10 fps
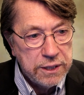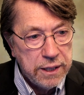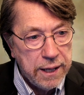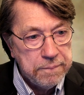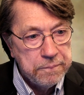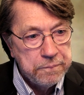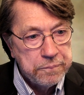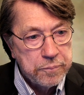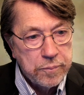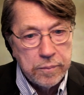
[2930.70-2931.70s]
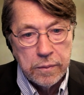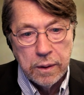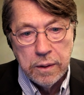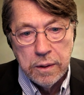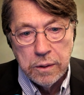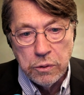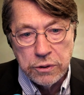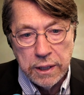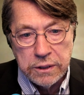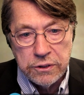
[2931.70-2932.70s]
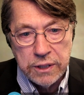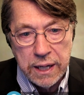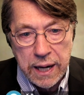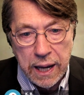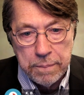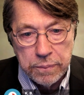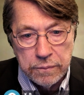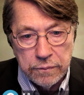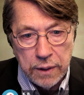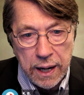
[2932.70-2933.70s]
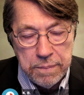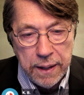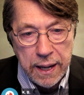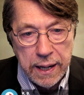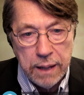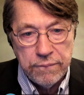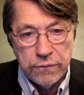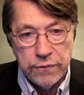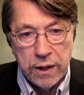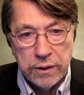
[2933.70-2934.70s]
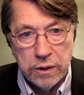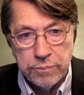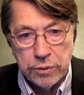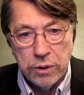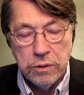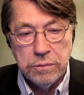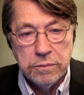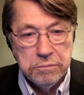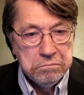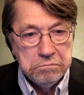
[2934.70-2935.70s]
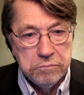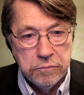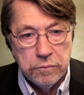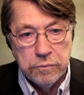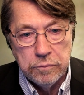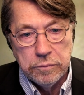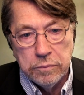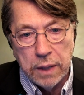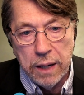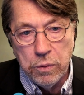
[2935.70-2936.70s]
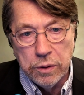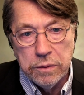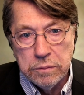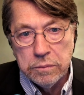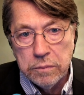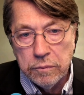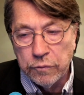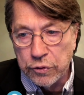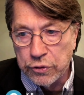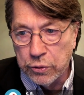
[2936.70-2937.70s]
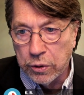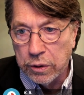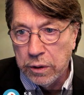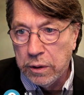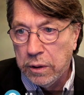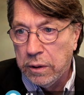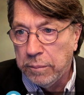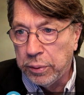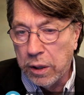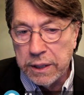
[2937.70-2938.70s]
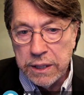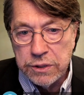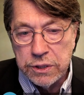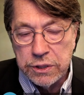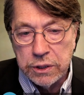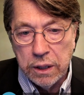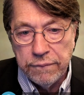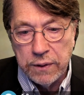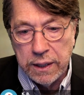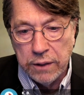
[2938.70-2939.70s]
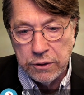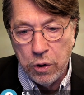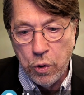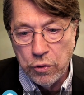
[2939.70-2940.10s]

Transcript: that? Would you like to see an iPad app for Final Cut Pro? I would, for sure. Plugins and stuff, get the whole